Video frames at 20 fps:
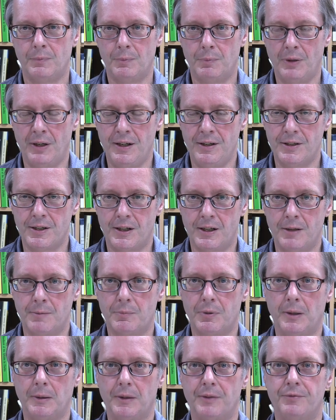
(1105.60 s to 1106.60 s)
Brain's again
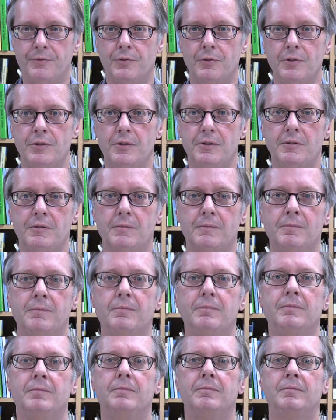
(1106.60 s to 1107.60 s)
probably full.
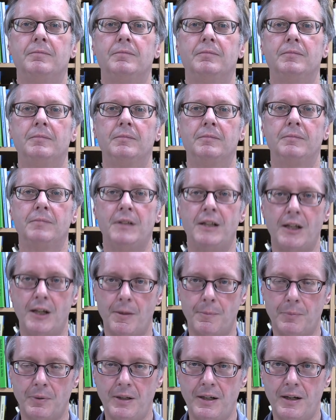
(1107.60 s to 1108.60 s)
Take
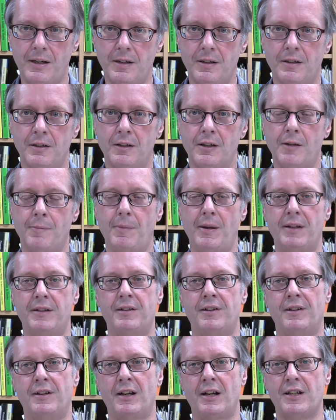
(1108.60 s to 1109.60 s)
a break, come back
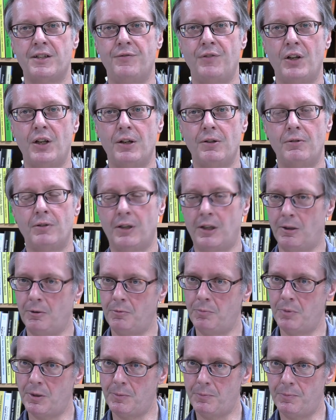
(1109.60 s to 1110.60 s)
to the next video, and
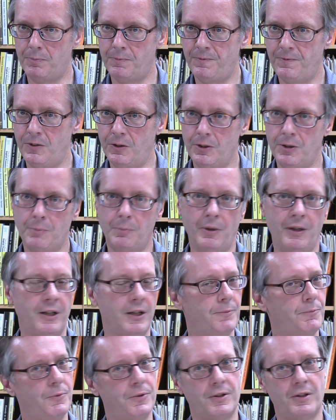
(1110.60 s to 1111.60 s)
I'm going to fill your brain
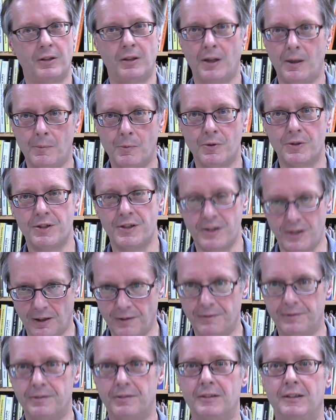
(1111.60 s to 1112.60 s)
up with a lot more
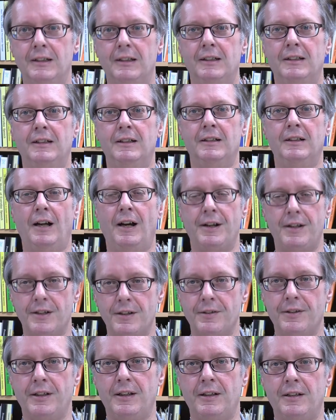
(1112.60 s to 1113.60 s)
stuff.
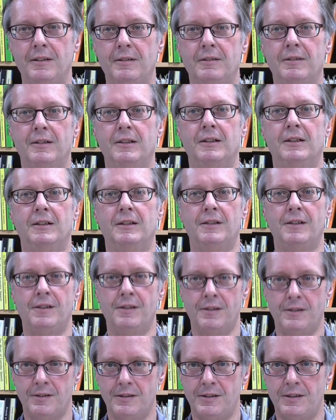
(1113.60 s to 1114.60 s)
Until then,
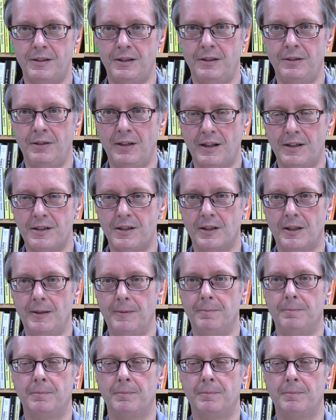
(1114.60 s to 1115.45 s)
see you next time.